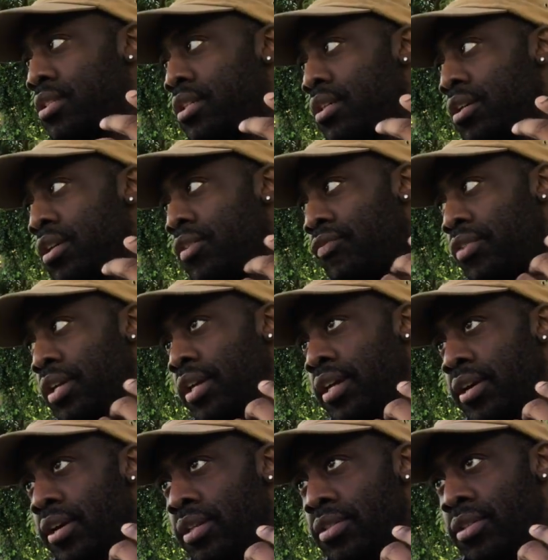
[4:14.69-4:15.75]
uh-huh. for the
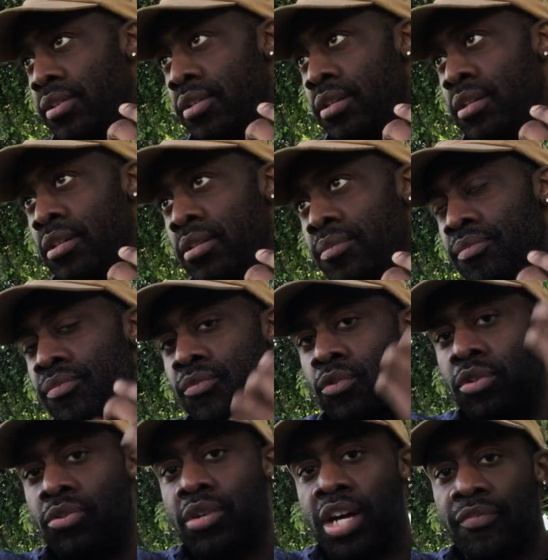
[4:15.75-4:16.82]
character. Um, where
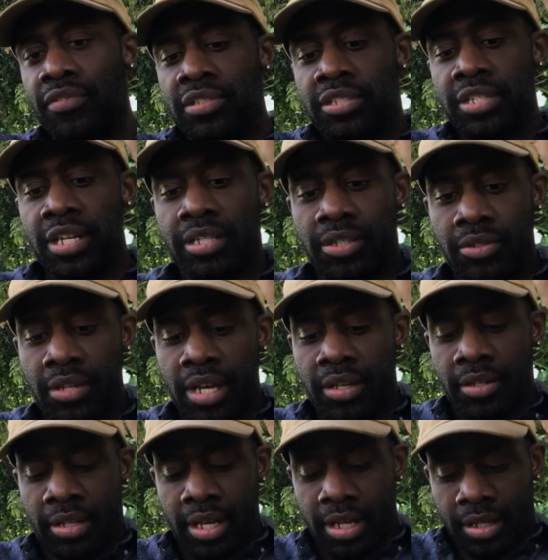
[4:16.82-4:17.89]
you have a gesture that
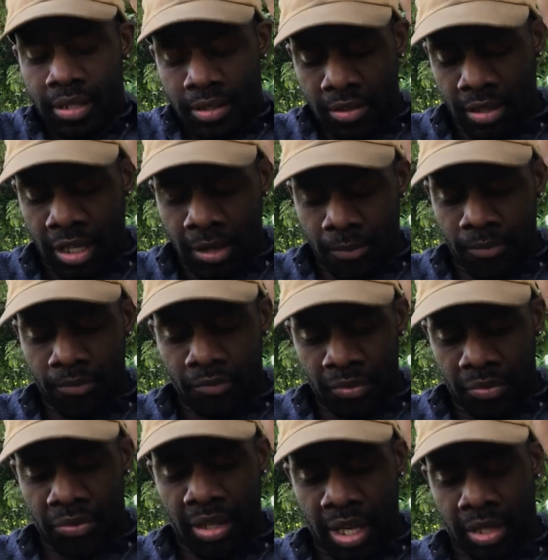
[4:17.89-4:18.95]
that
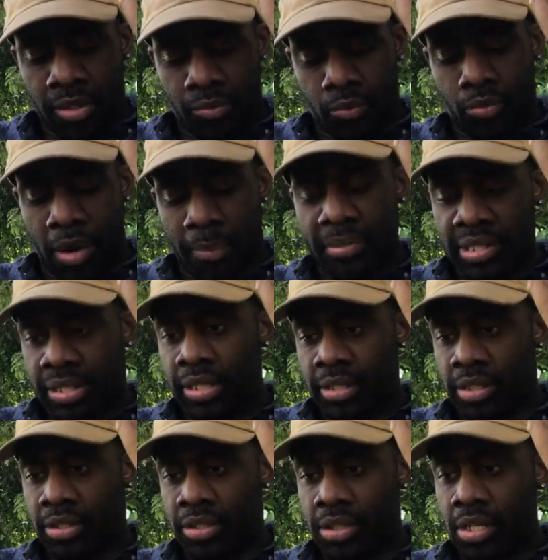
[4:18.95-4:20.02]
that
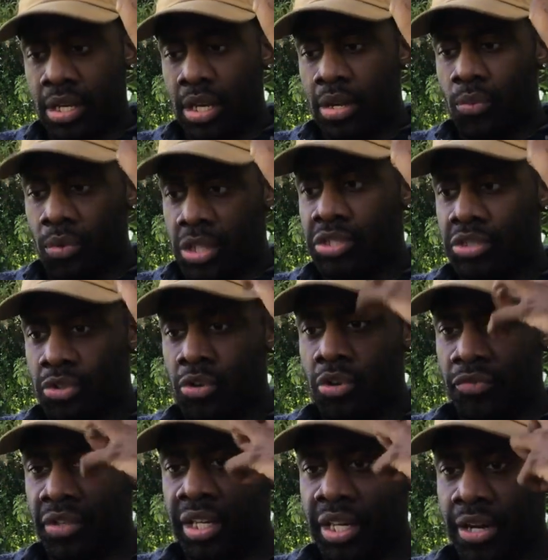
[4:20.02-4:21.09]
represents what you know
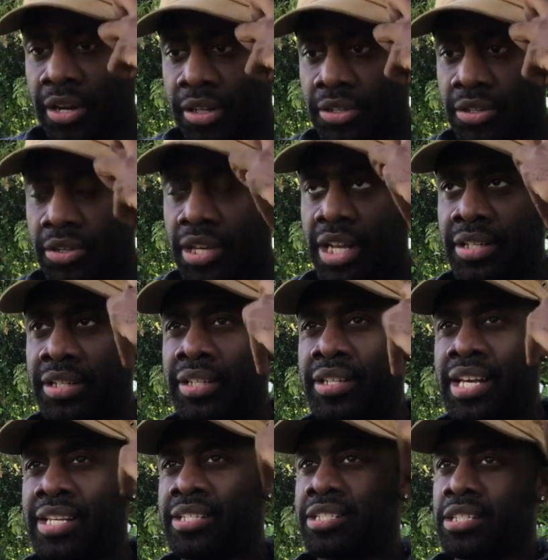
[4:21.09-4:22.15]
of the character, and then
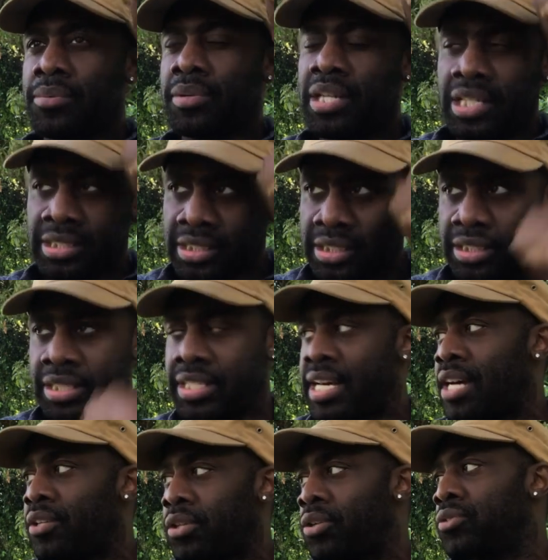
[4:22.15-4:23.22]
that subconsciously
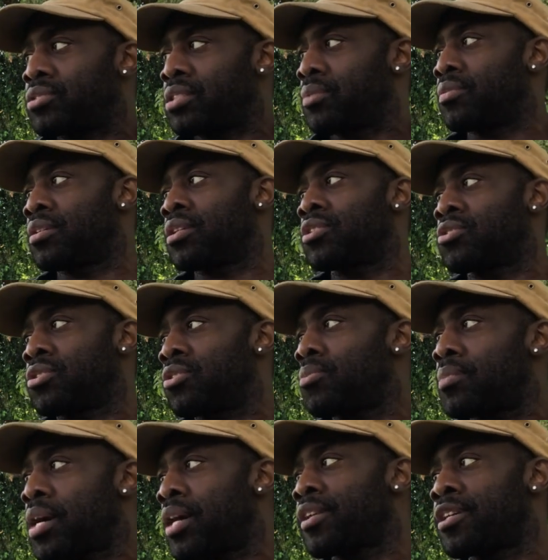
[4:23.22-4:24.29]
downloads something into your
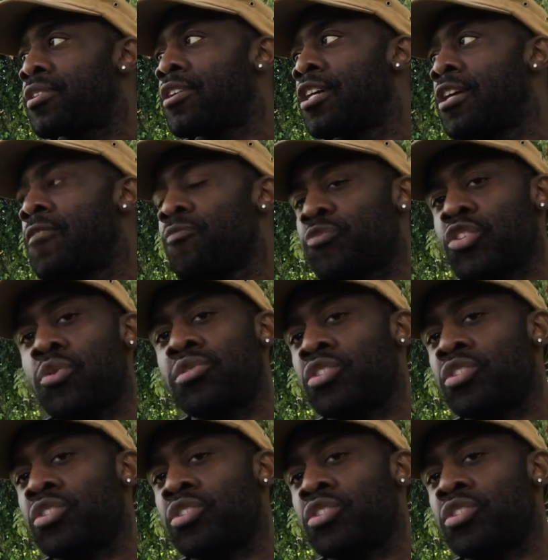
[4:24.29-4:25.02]
body so